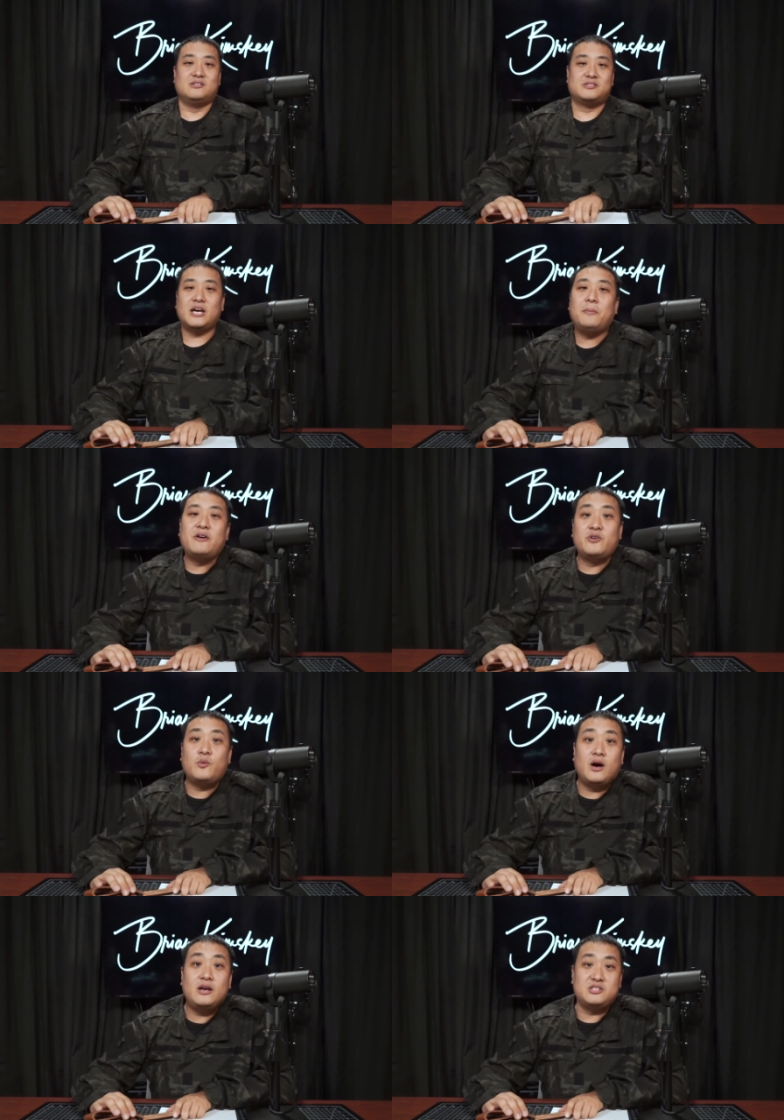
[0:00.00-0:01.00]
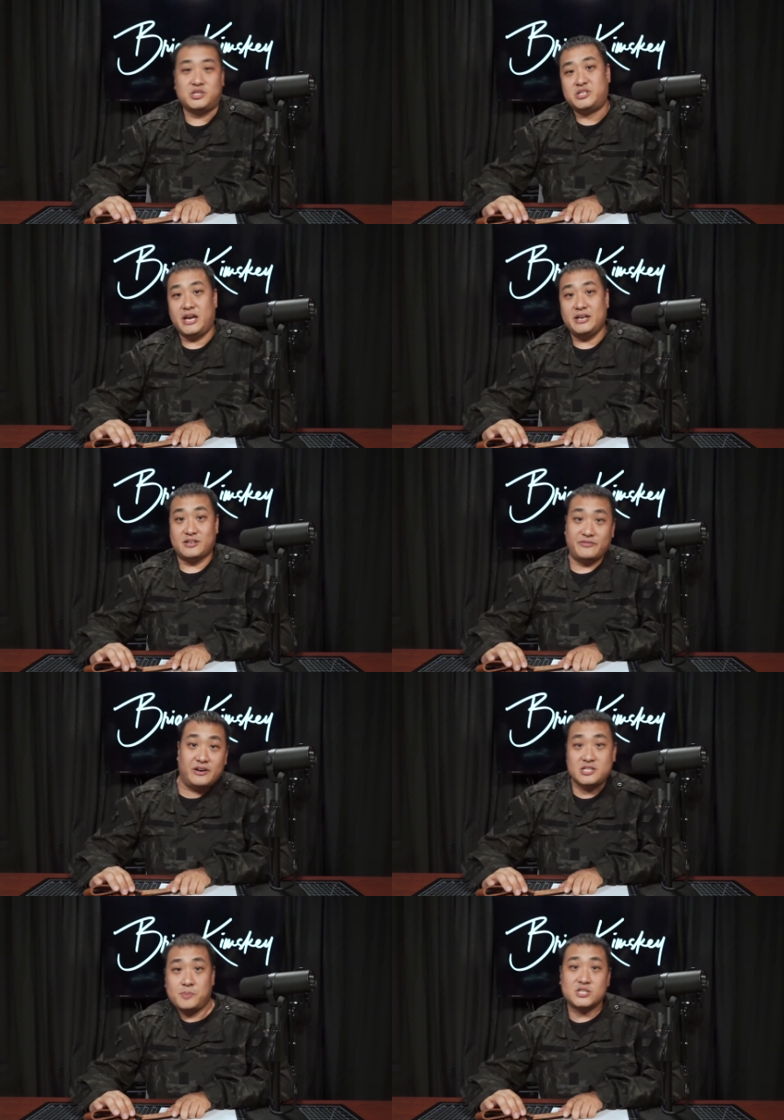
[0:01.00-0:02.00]
Sup everyone! Today is a
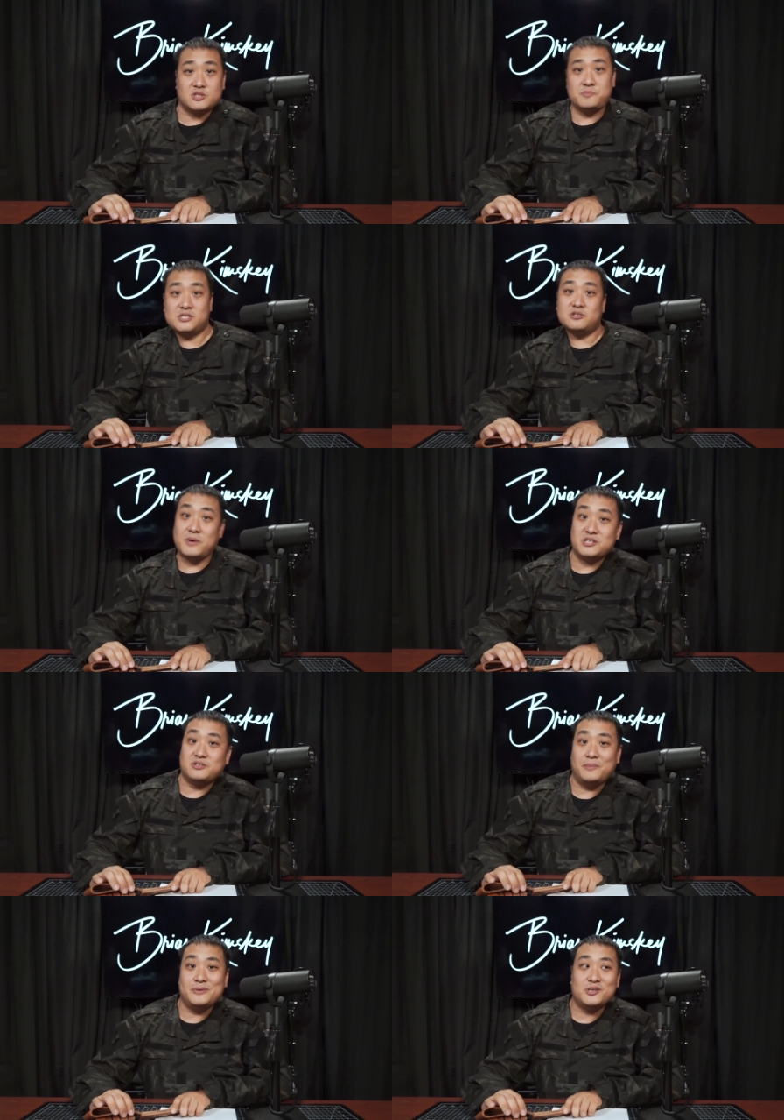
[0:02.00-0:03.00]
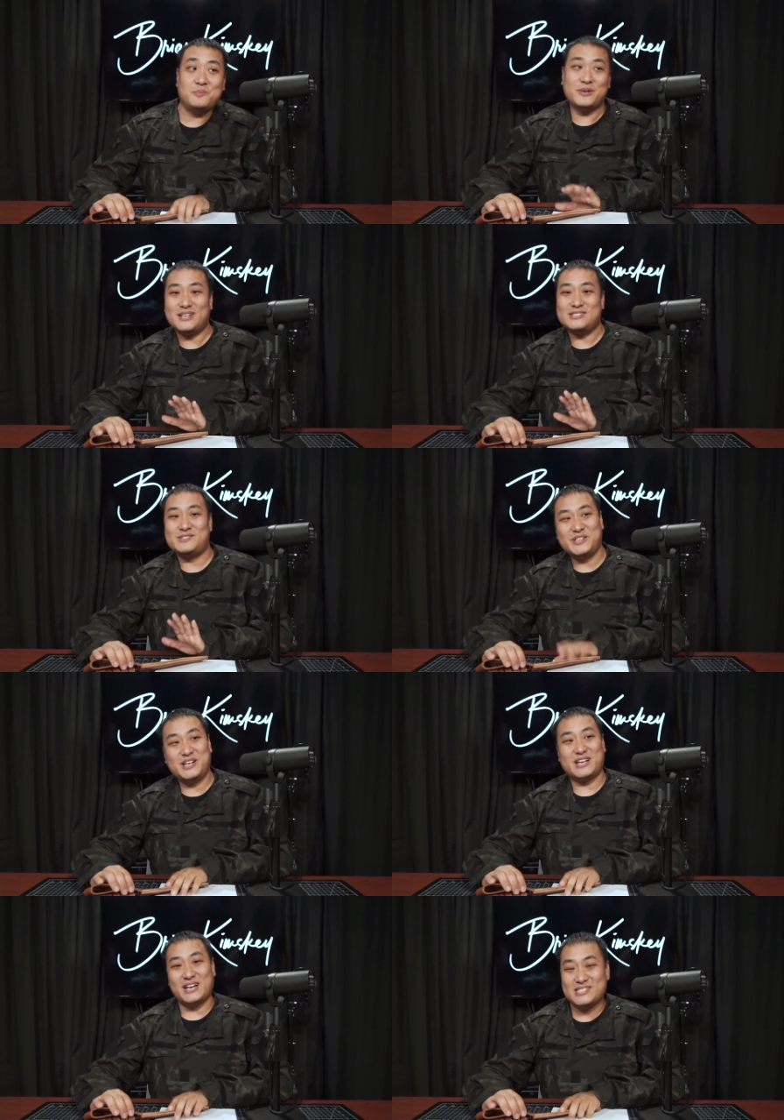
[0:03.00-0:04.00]
very special episode because we
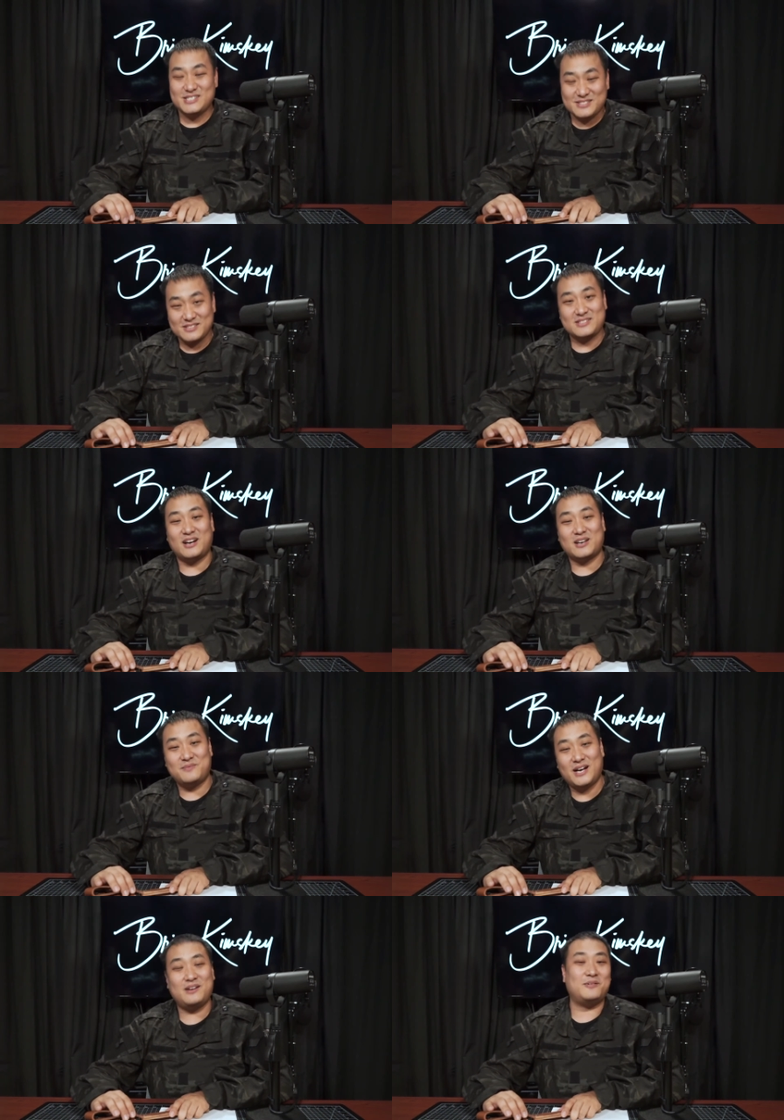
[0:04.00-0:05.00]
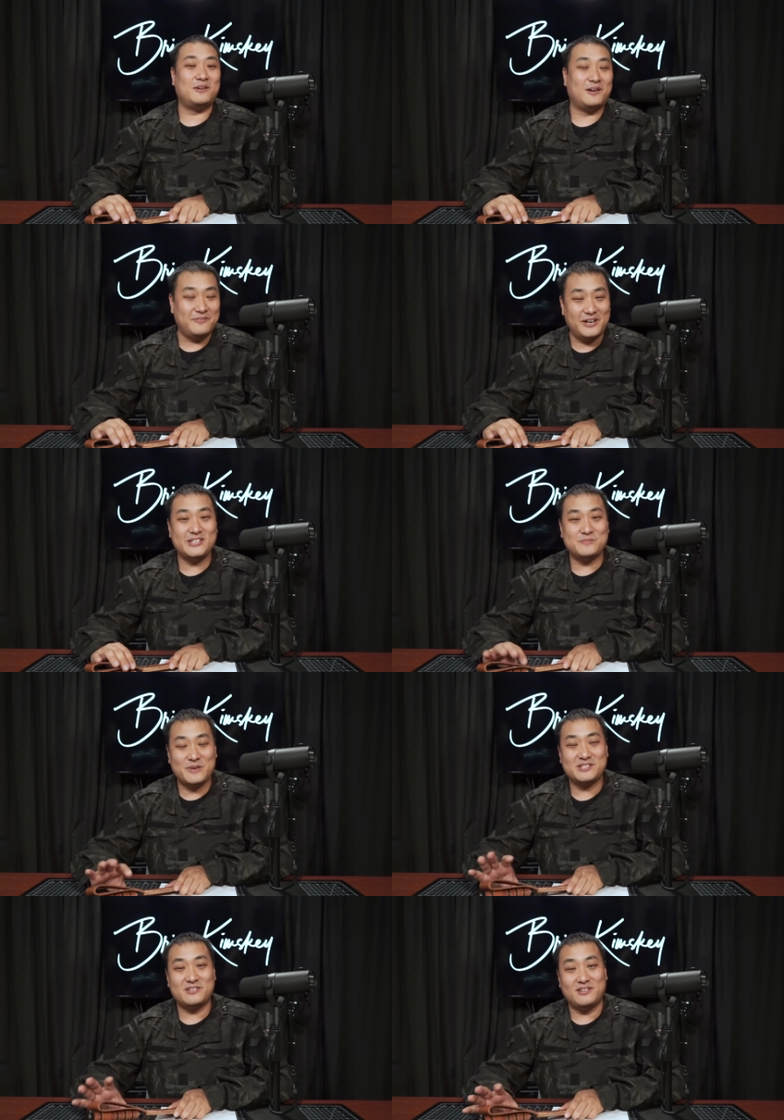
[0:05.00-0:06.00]
are gonna talk about a very
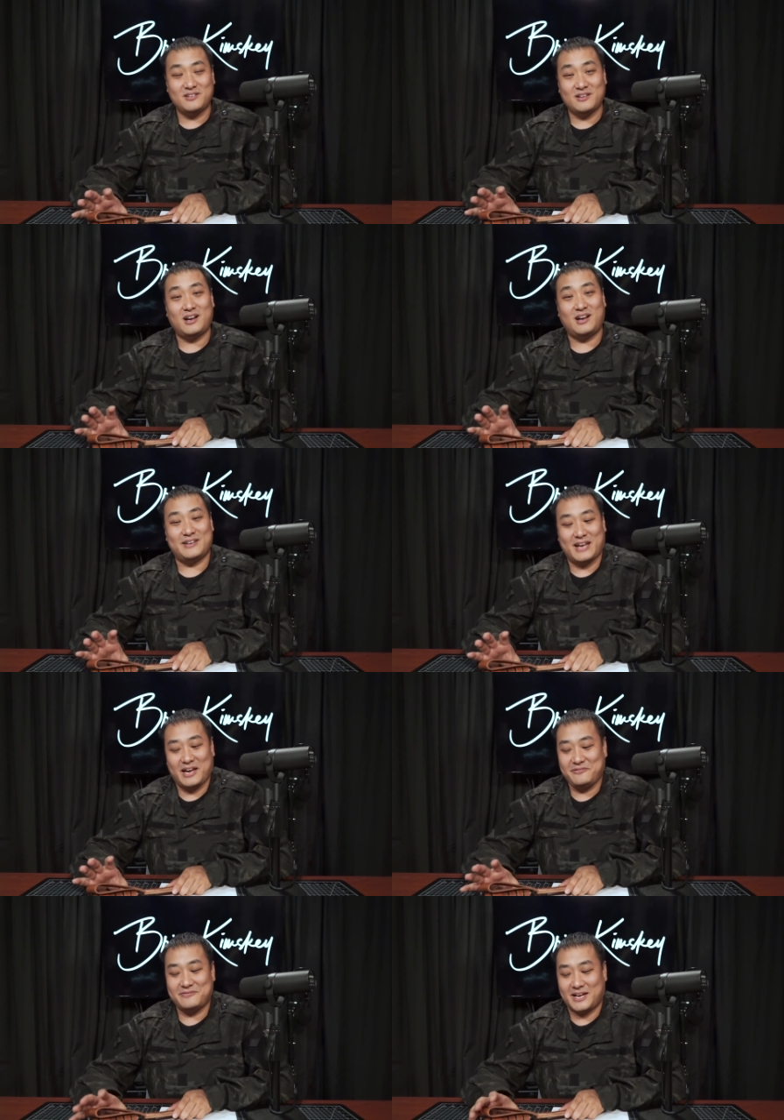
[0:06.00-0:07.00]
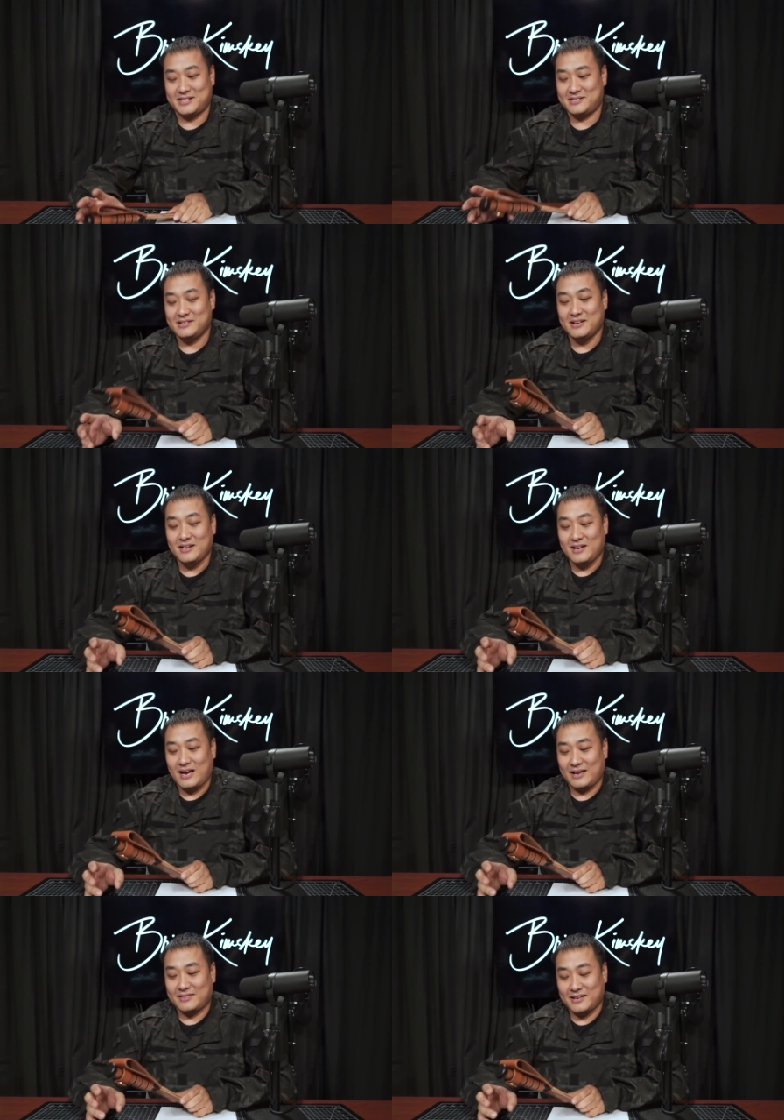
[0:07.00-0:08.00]
special knife that
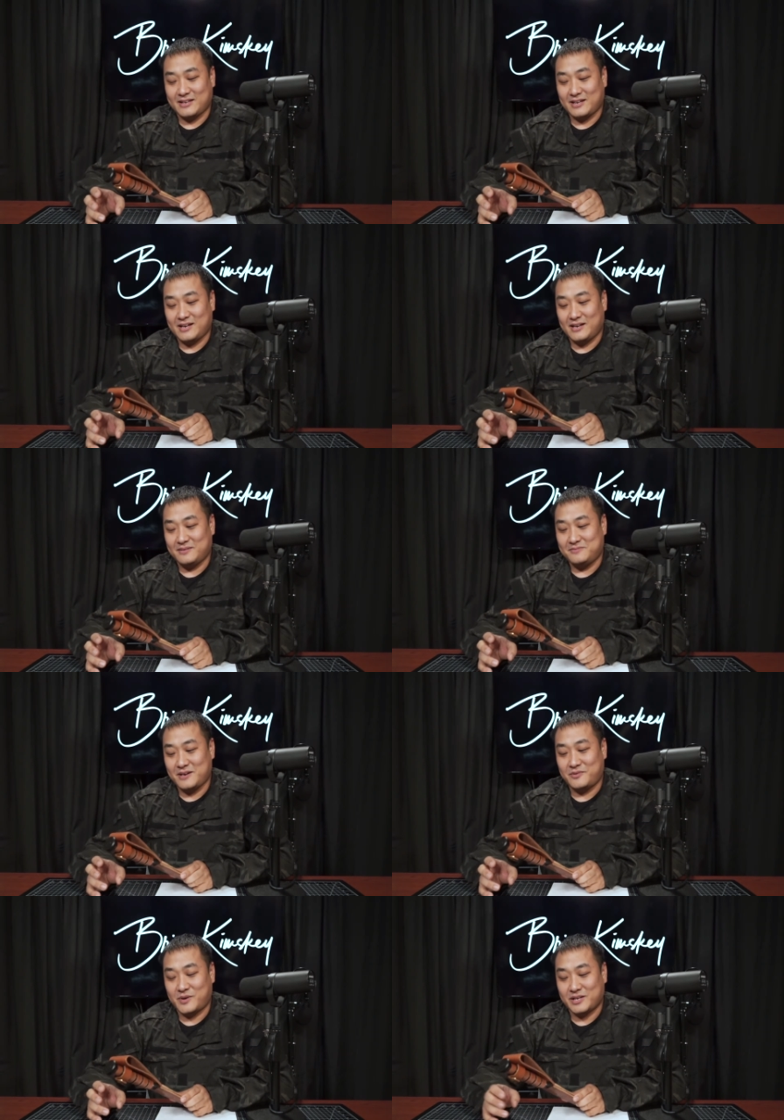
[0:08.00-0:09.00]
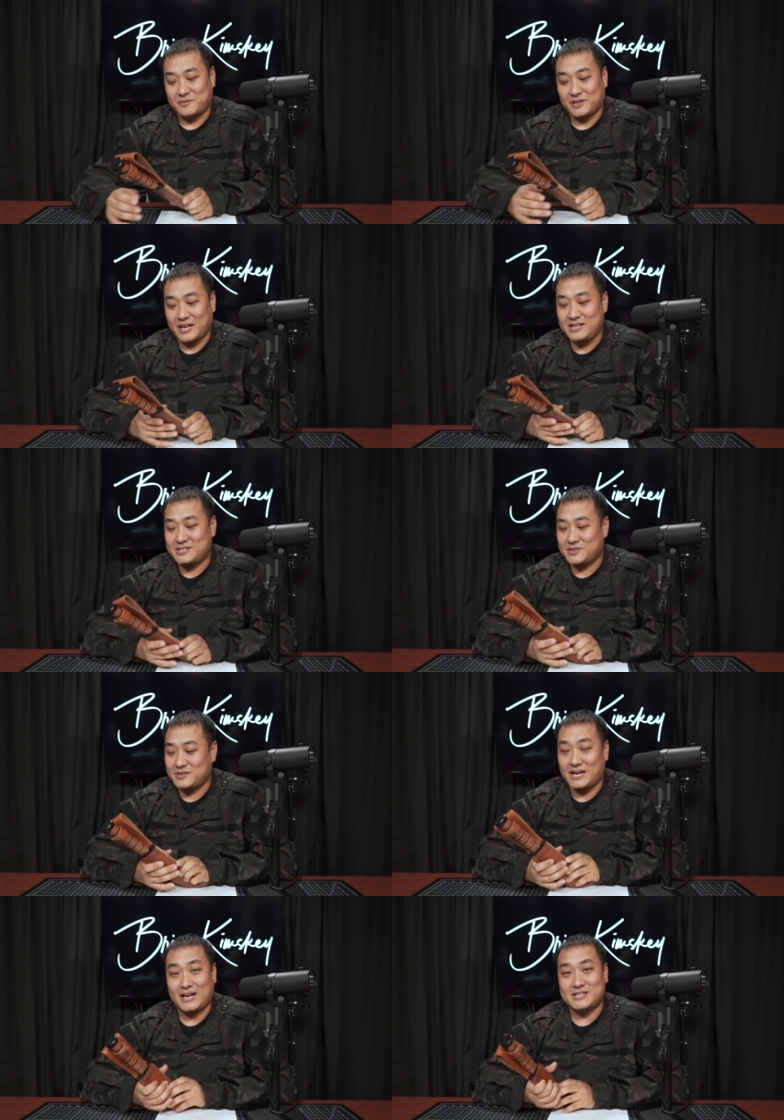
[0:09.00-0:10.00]
I think everyone can relate to
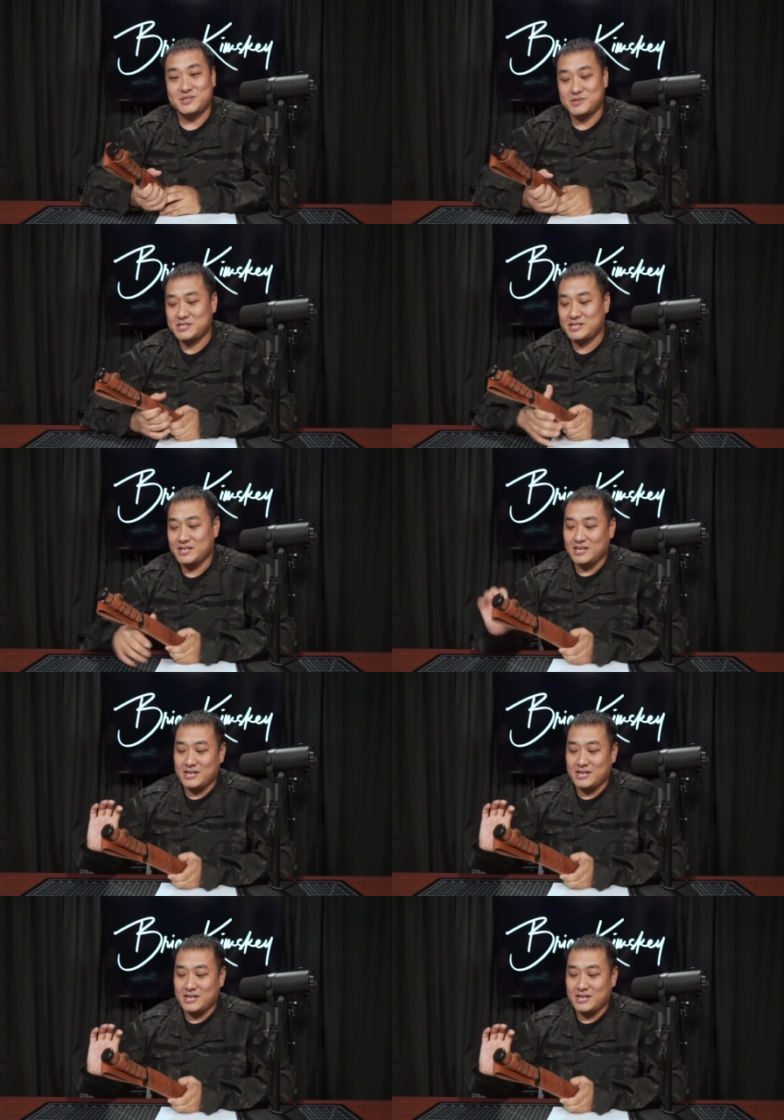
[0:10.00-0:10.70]
that has used it.